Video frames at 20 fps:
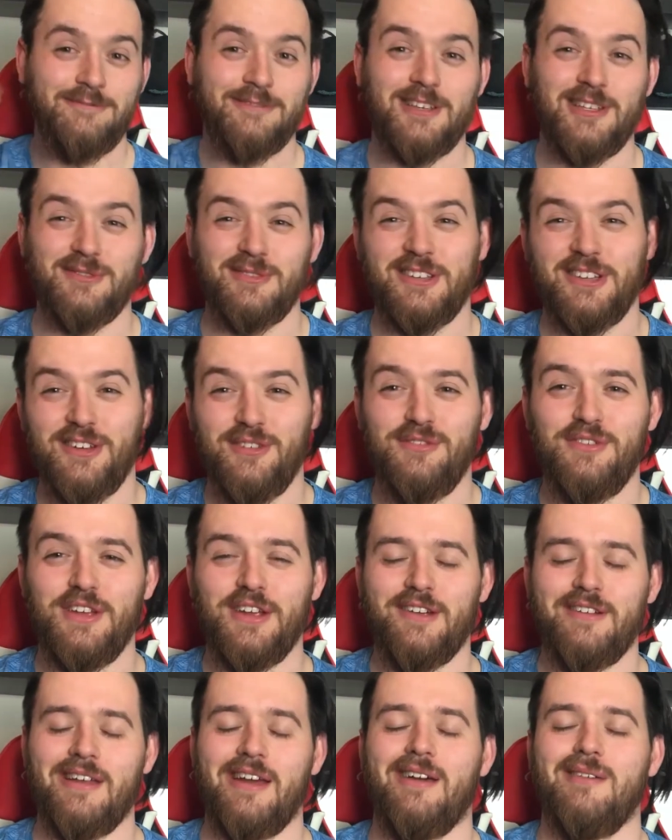Because we couldn't
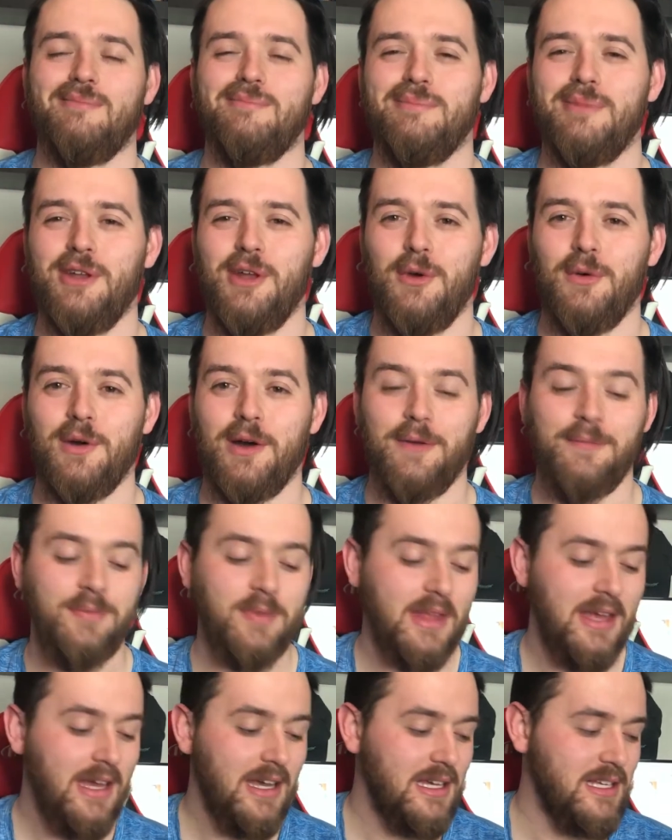figure it out, but oh well.
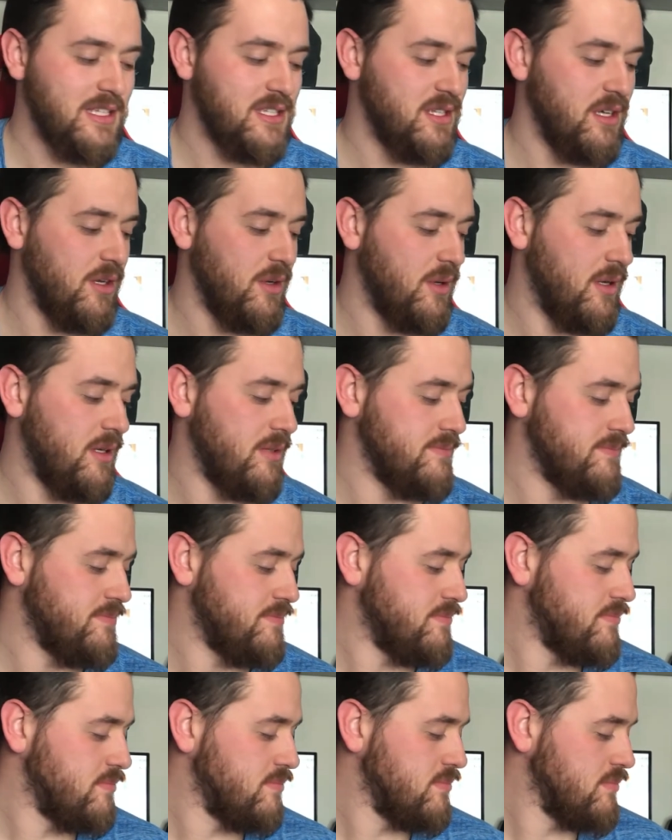So
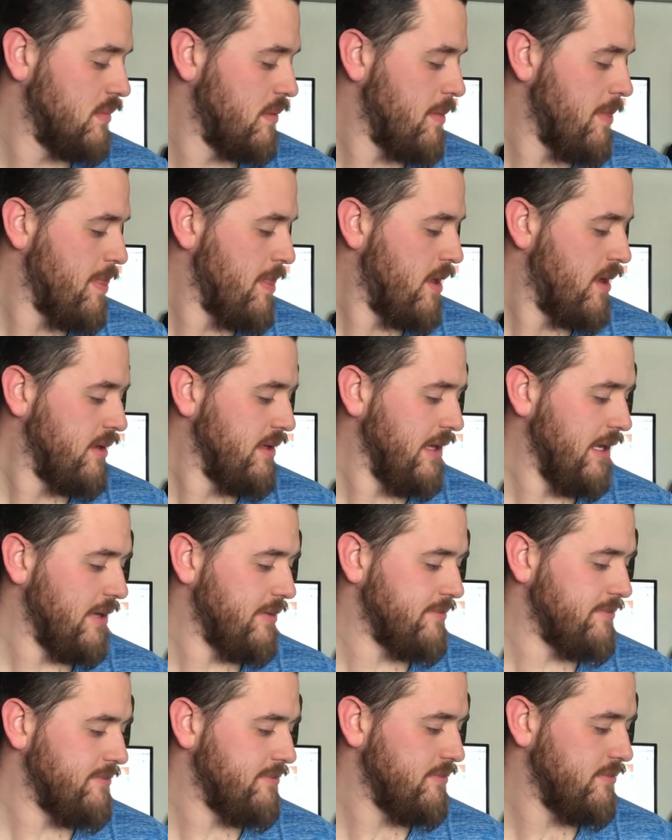yeah,
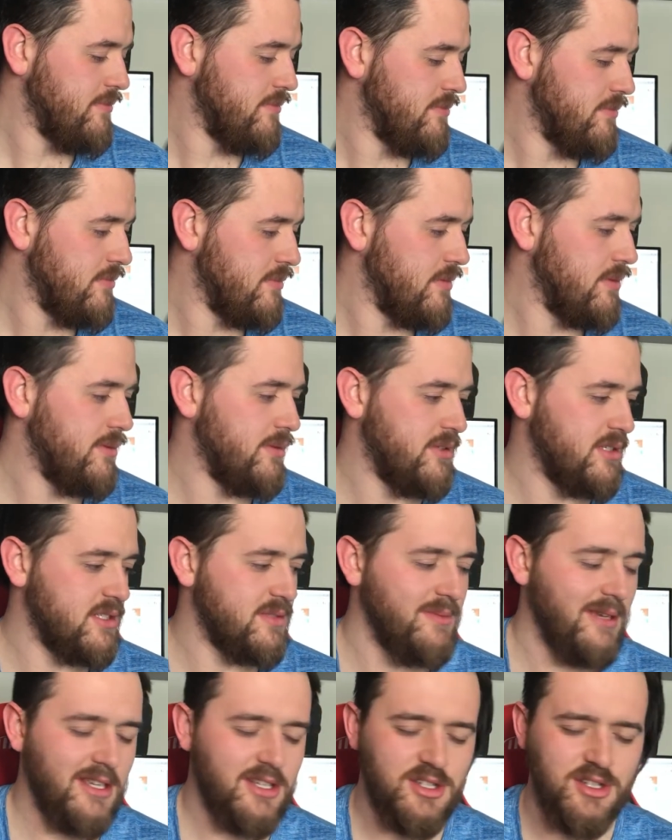
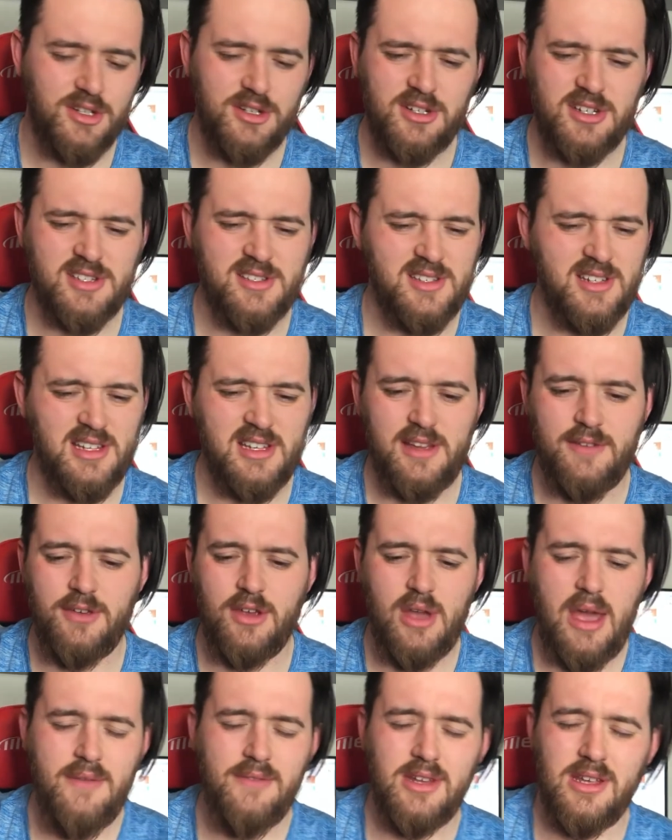just make sure, just need, if
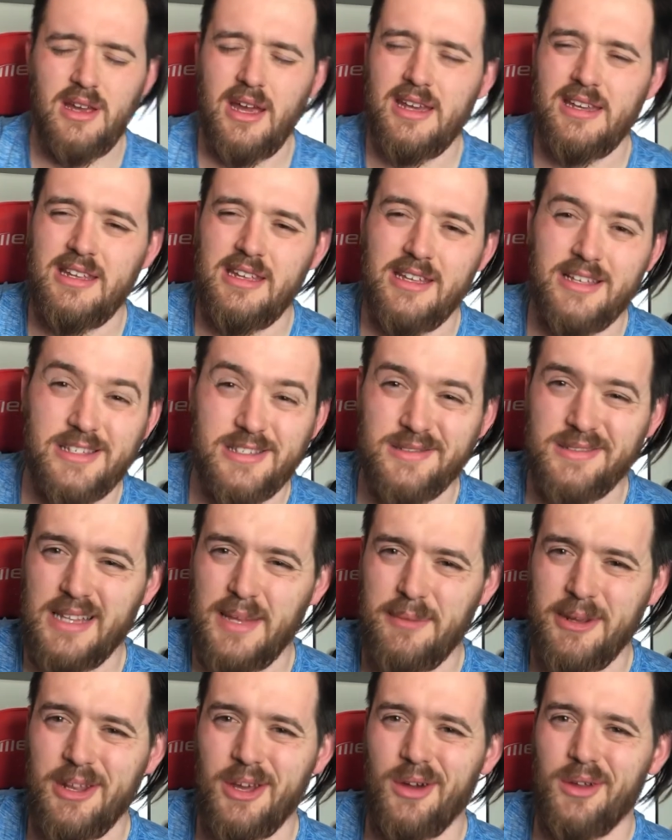you have any ideas,
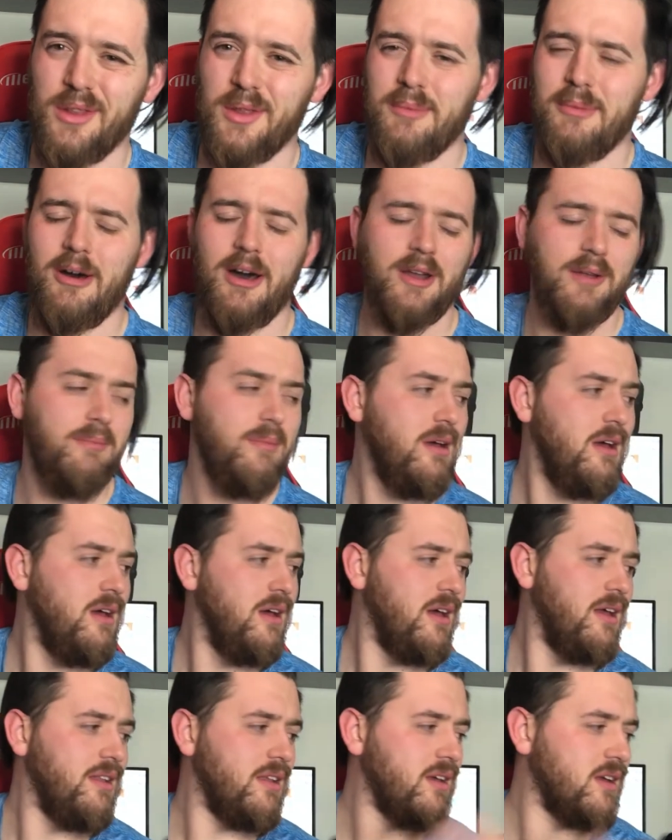let me know in the bottom
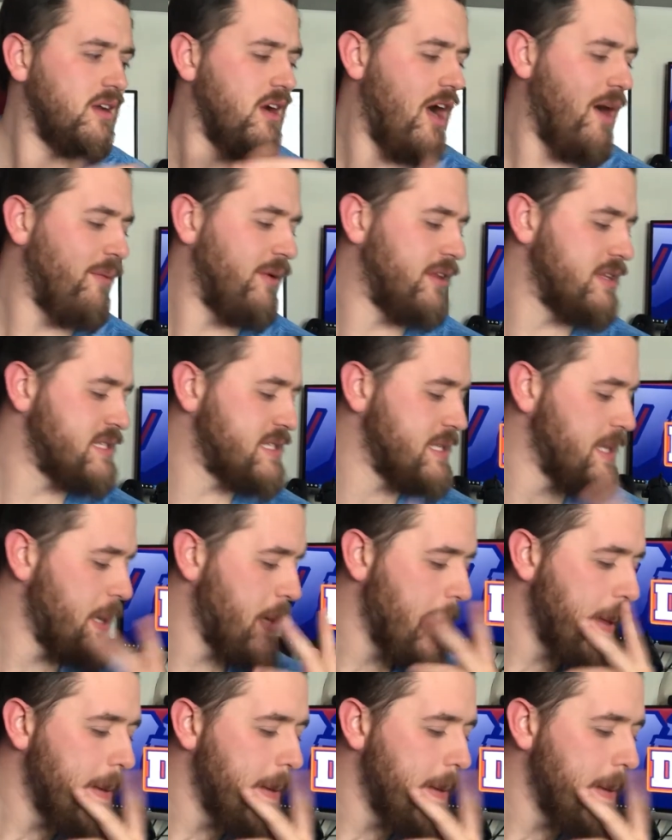in the comments.